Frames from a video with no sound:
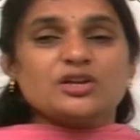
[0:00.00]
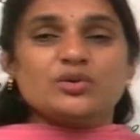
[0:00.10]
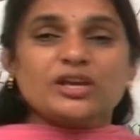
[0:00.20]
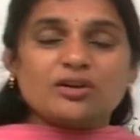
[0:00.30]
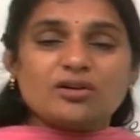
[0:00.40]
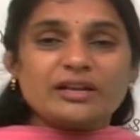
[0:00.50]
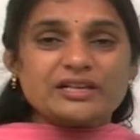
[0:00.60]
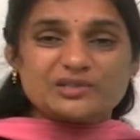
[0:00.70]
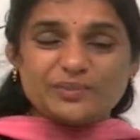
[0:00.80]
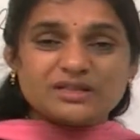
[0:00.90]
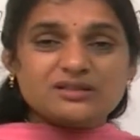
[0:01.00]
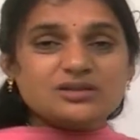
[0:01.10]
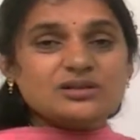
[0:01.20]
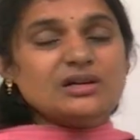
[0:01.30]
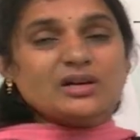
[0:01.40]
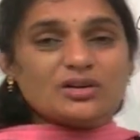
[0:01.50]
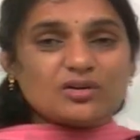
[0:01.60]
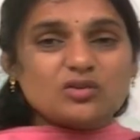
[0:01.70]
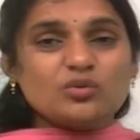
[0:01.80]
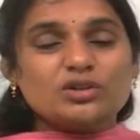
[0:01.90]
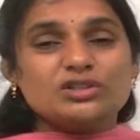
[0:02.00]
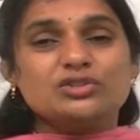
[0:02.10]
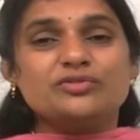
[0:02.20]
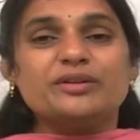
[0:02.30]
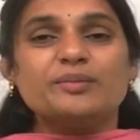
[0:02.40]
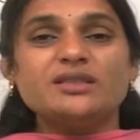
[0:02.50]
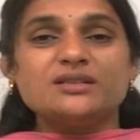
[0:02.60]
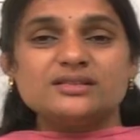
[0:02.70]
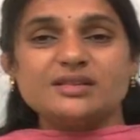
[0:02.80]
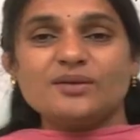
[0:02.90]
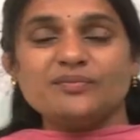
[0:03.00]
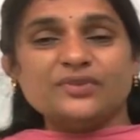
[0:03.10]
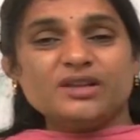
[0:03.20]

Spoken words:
you cannot expect the groundwater to remain the same.